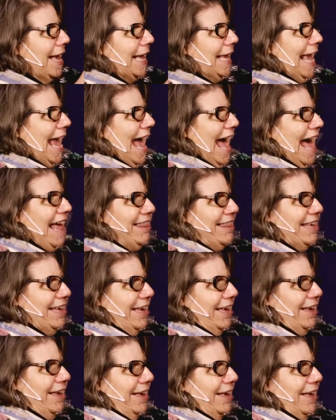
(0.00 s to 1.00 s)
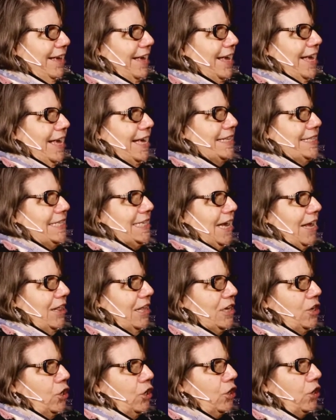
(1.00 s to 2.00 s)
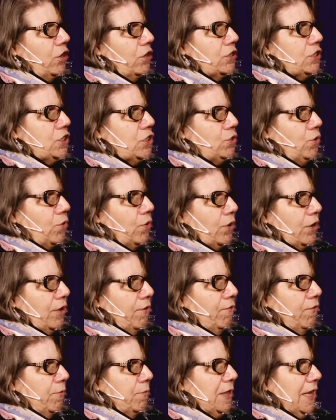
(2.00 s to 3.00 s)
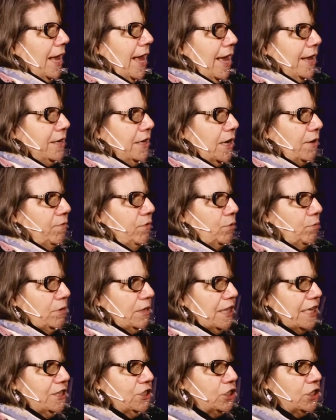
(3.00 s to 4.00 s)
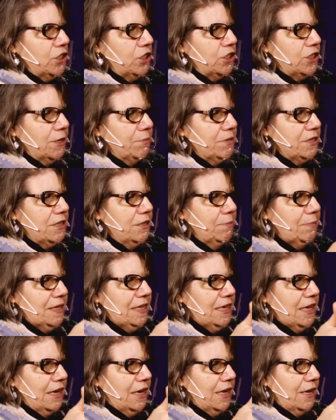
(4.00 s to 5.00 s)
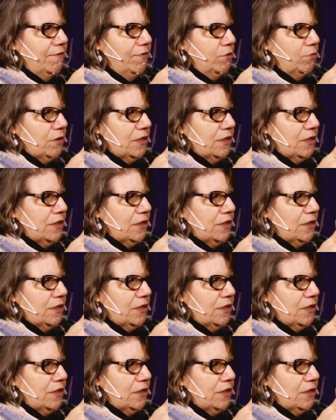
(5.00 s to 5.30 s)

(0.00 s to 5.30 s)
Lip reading: Kathy is telling her story from the end of the relationship to the beginning of the